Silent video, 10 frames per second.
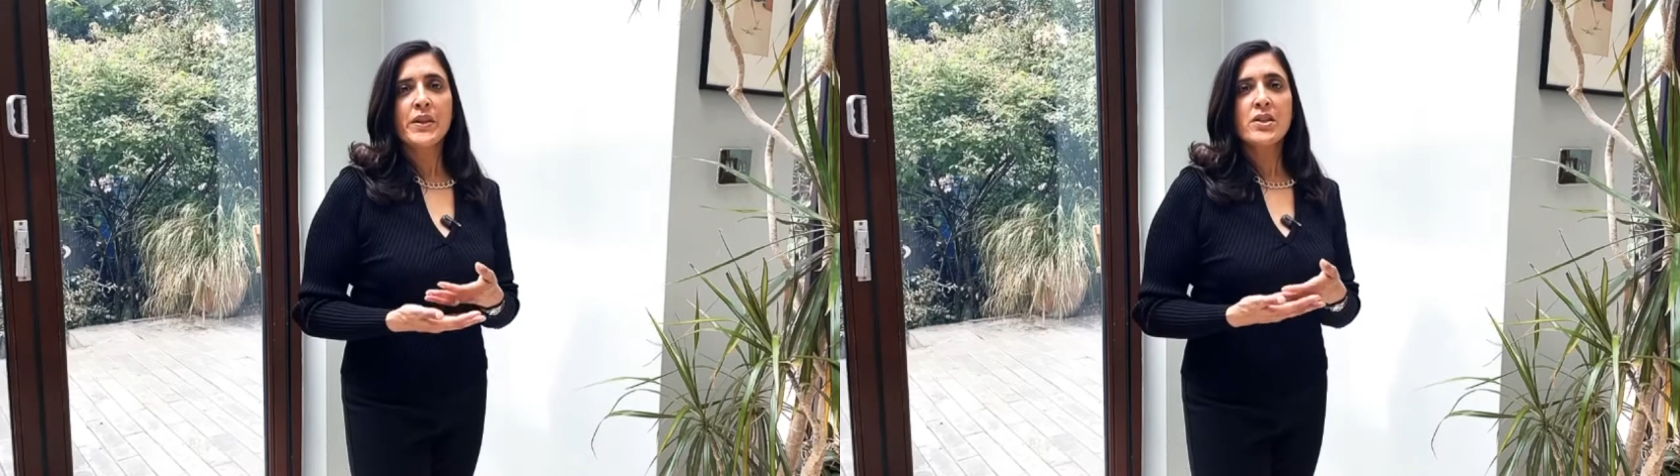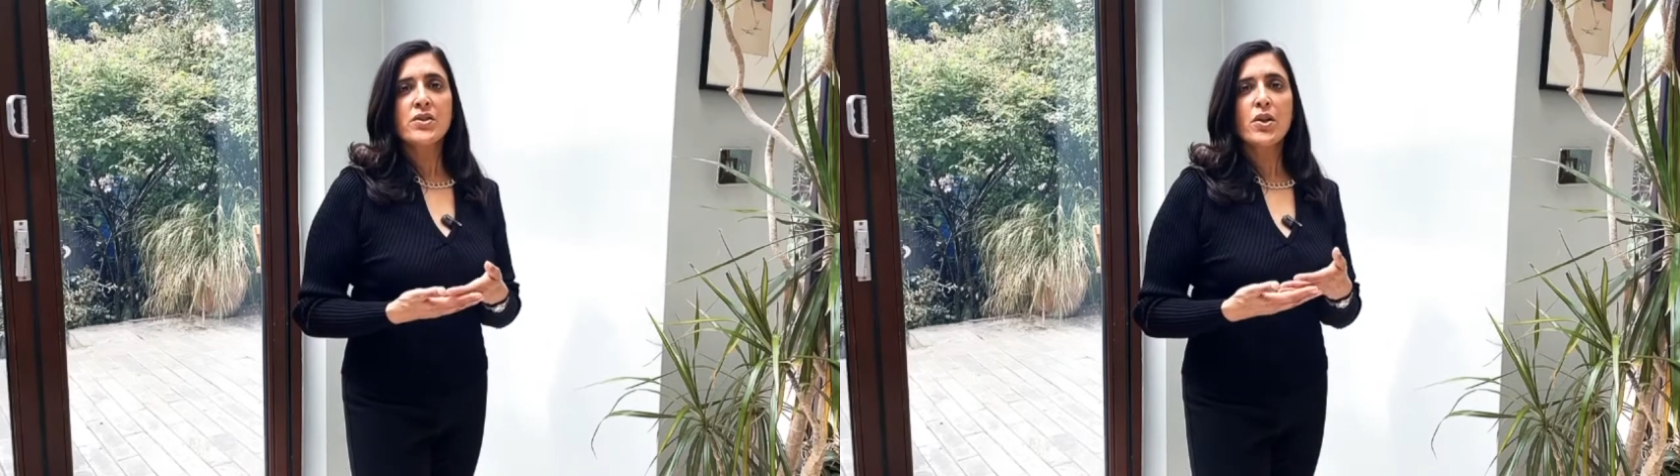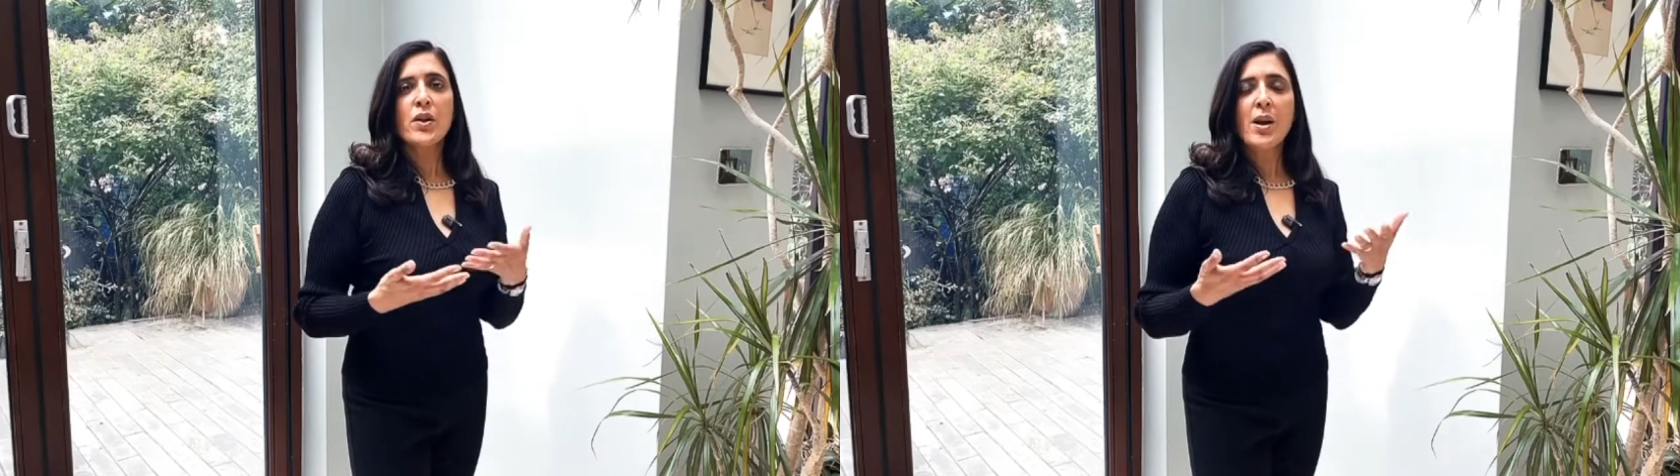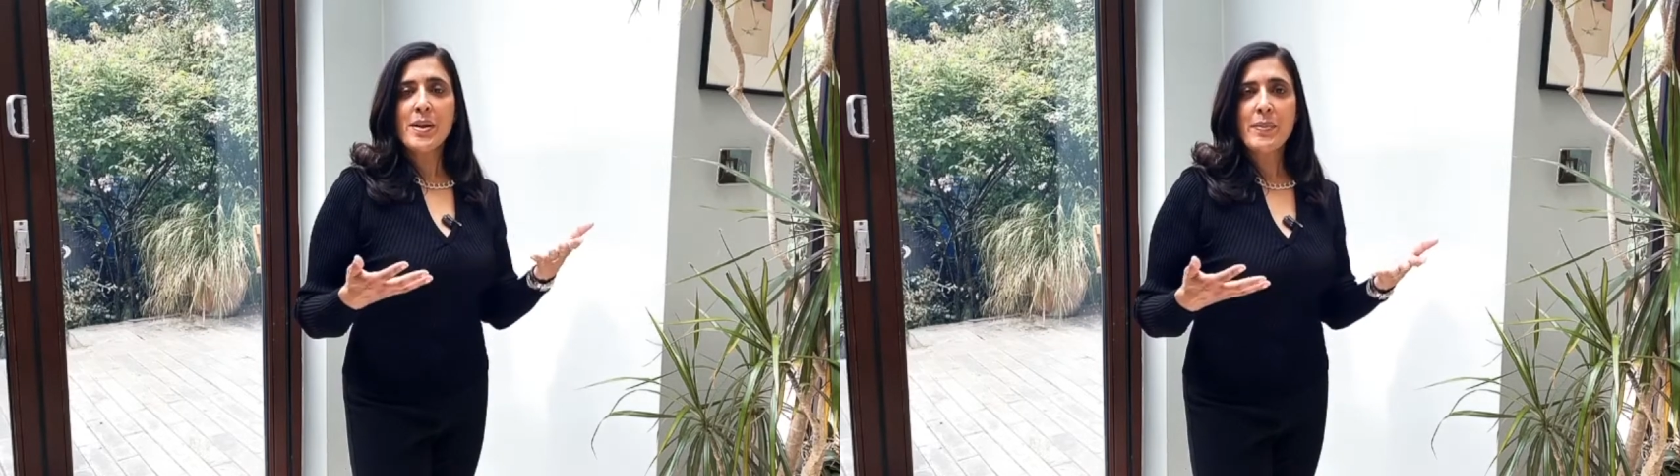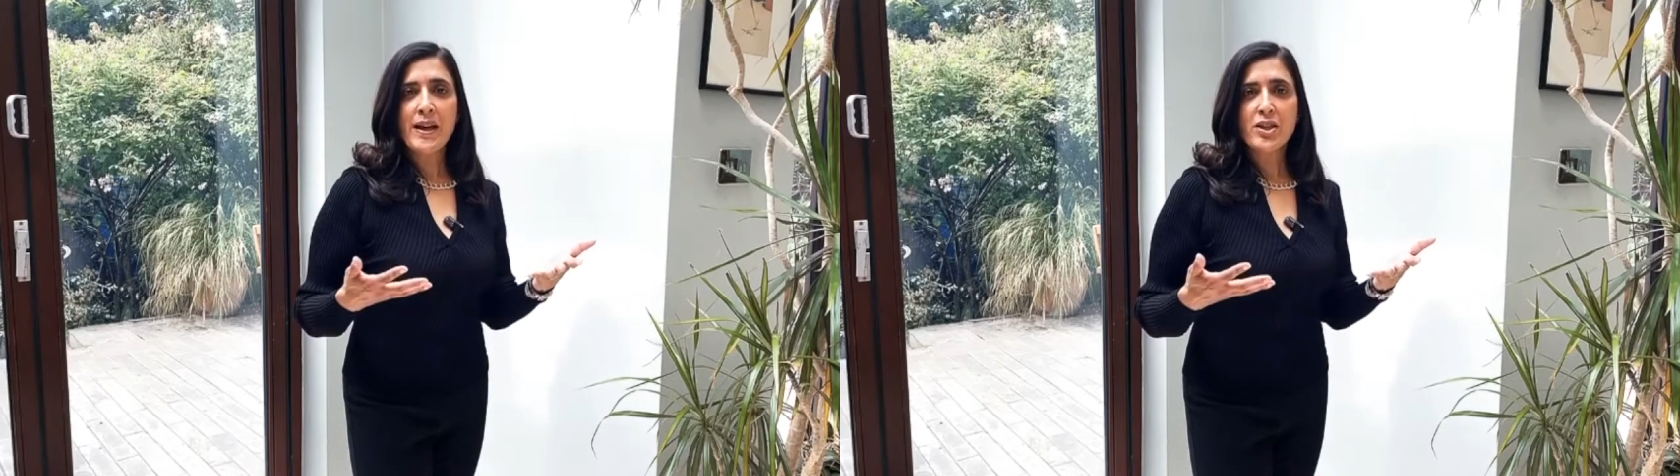So coming
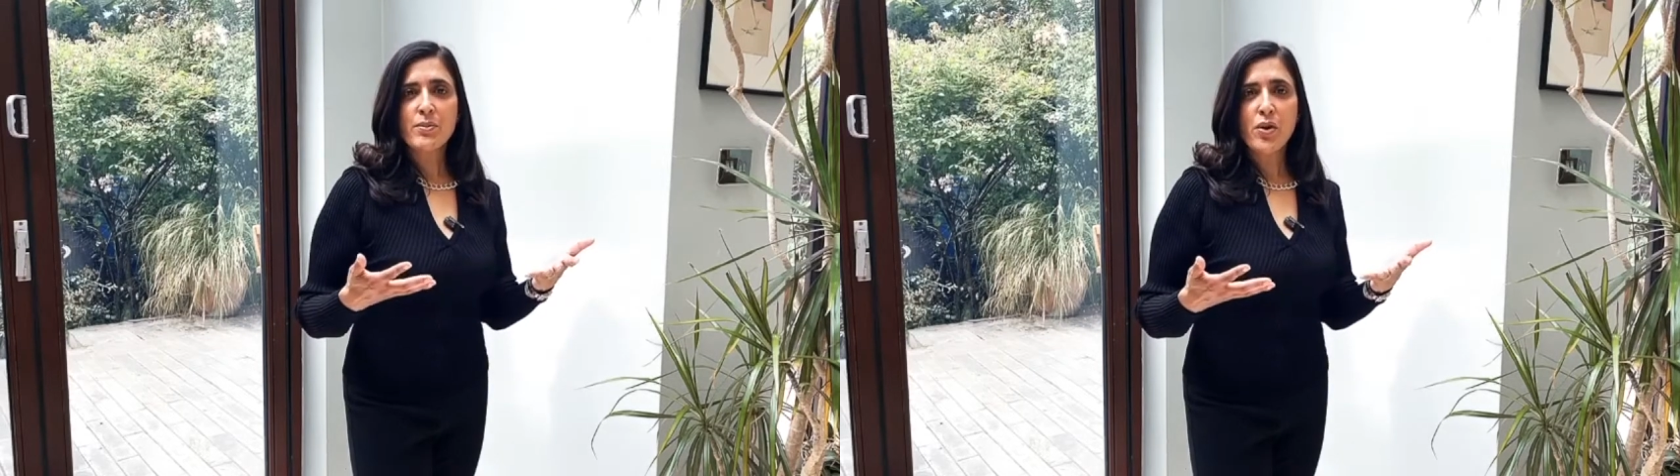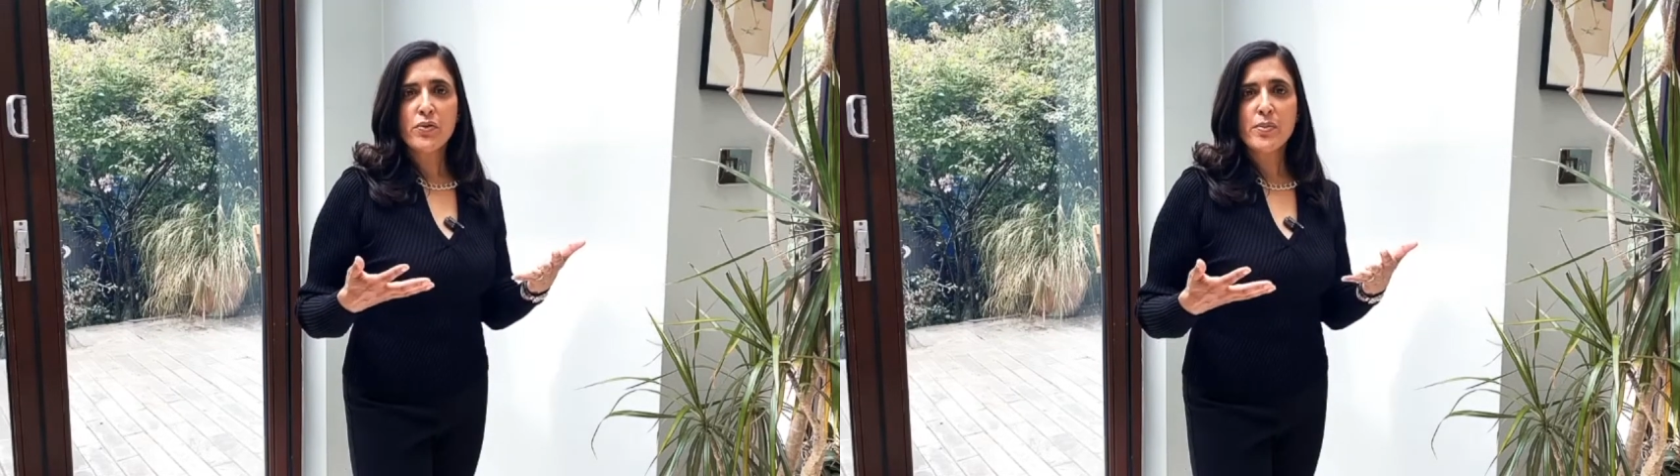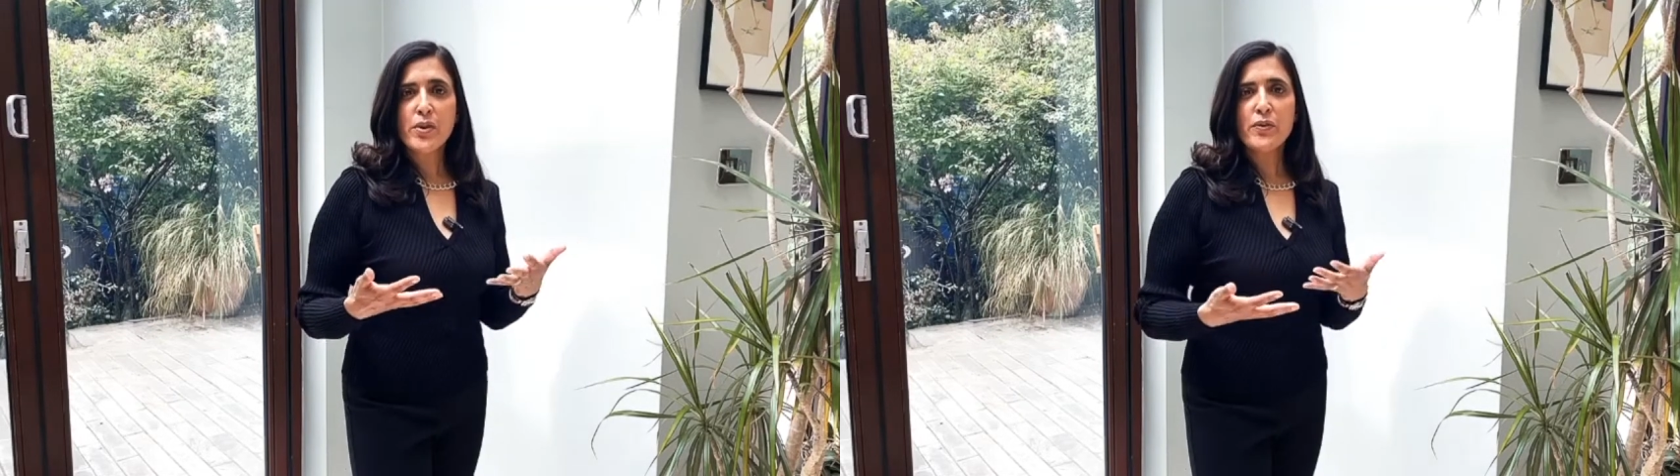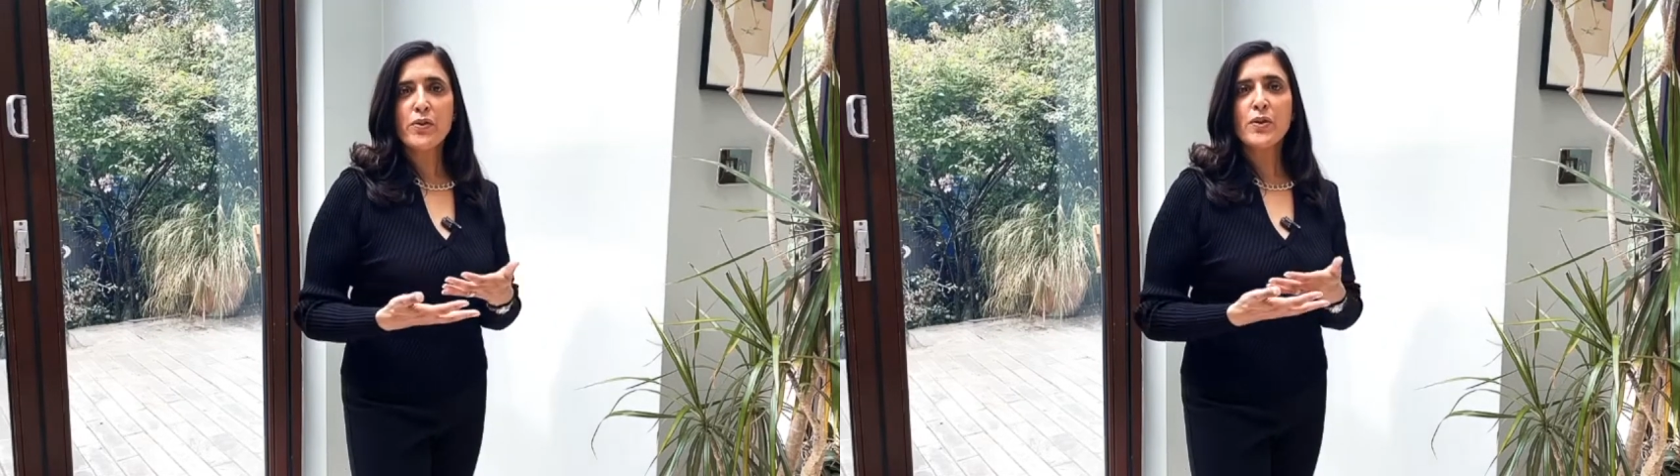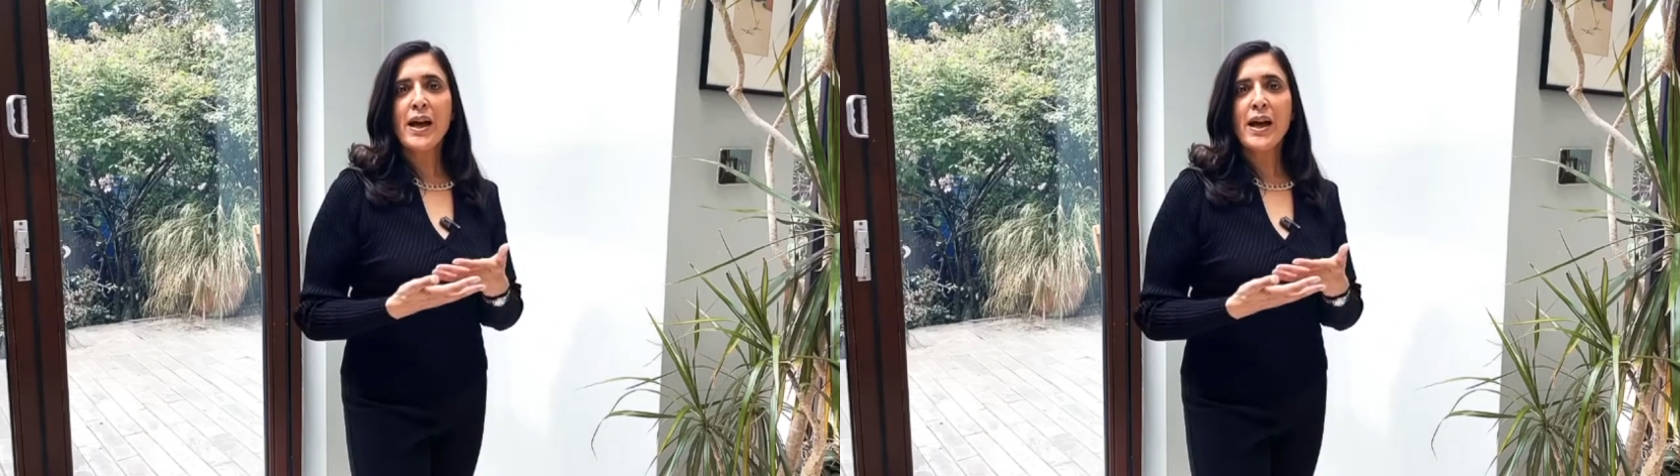back to mole removal